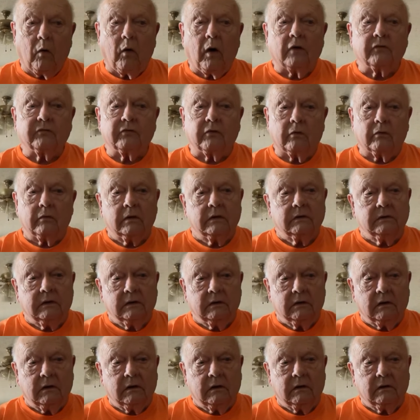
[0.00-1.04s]
I certainly
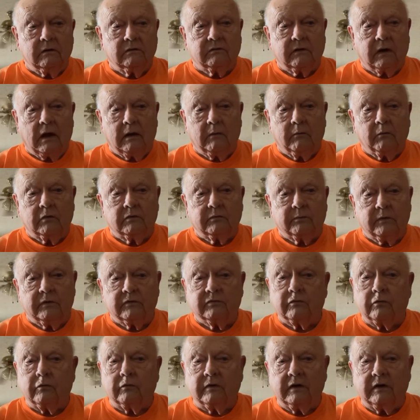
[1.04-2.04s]
did. His name was Mr.